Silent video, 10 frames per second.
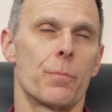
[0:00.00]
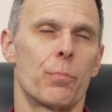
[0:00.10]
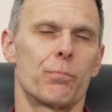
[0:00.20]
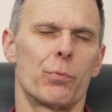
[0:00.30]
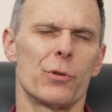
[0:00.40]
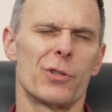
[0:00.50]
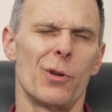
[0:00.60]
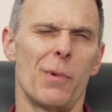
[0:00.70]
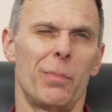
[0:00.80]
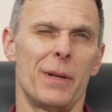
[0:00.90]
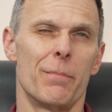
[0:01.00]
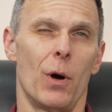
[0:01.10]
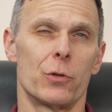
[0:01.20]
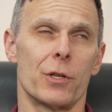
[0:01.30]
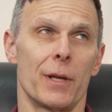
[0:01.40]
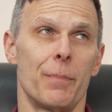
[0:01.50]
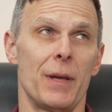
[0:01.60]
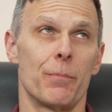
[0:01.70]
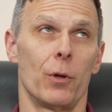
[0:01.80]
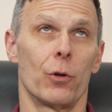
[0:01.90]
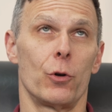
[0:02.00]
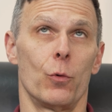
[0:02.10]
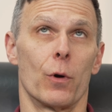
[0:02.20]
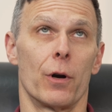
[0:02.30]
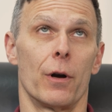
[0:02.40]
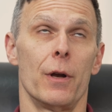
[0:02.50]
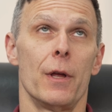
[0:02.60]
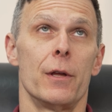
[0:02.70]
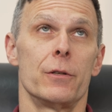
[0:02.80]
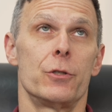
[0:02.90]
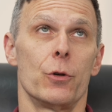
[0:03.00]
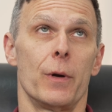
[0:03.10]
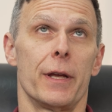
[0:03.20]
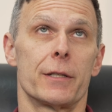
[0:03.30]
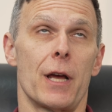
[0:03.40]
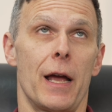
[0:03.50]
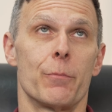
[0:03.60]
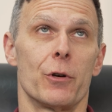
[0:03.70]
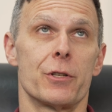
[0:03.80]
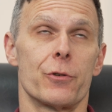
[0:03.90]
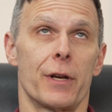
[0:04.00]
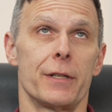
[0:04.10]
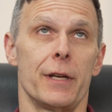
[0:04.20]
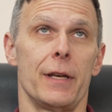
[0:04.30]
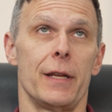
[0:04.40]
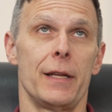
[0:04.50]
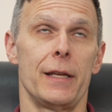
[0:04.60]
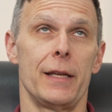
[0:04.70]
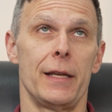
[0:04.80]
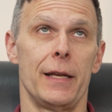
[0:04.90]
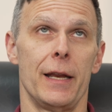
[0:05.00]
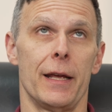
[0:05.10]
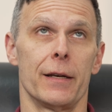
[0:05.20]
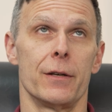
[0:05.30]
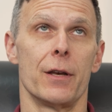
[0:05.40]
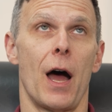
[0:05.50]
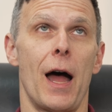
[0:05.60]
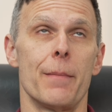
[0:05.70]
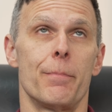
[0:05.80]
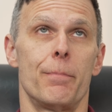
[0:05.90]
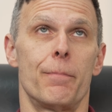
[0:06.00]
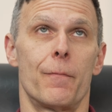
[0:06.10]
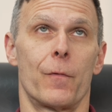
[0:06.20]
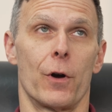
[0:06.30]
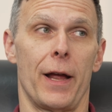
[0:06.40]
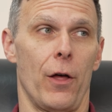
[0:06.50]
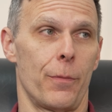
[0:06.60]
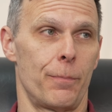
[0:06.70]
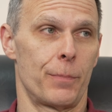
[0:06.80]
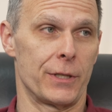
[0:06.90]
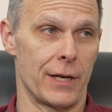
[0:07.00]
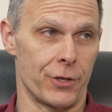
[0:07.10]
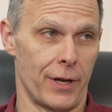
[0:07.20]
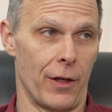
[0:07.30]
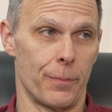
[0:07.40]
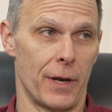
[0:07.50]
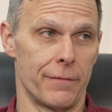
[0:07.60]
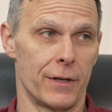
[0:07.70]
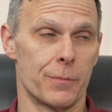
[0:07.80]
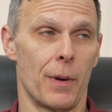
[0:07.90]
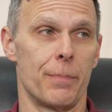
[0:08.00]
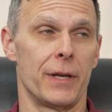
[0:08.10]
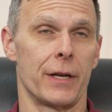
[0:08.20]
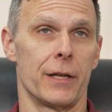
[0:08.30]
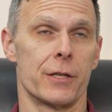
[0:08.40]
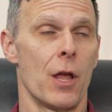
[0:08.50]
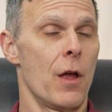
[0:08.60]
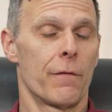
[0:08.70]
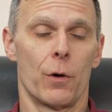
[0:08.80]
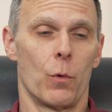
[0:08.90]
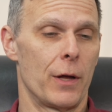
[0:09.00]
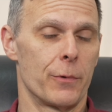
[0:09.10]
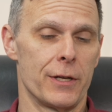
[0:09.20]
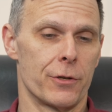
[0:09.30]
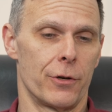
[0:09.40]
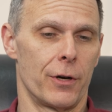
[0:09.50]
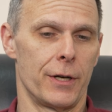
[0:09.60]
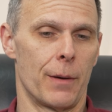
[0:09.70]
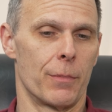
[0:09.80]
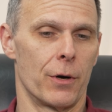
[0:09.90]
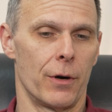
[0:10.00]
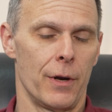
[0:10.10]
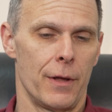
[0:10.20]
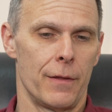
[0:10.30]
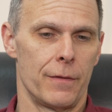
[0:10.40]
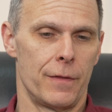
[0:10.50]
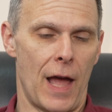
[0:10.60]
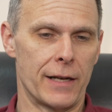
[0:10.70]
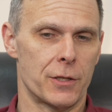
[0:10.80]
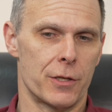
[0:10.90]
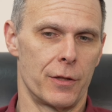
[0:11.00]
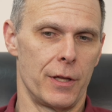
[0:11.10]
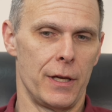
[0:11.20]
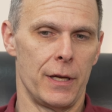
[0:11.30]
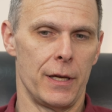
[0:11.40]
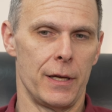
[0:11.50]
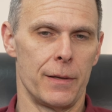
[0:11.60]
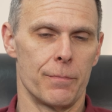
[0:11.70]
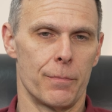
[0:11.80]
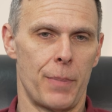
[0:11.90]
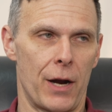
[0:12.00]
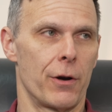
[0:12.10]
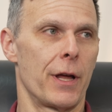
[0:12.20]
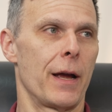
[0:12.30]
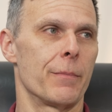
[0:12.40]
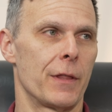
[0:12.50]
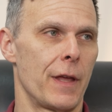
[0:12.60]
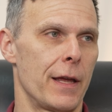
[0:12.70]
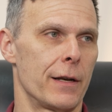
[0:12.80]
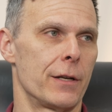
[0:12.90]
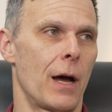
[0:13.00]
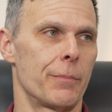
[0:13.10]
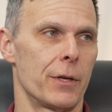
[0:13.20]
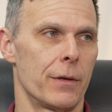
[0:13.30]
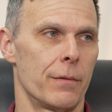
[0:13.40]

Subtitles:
are presumably mostly people who were doing time-restricted eating, not for potential health benefits, but because for one reason or another, that's the paradigm that they had adopted.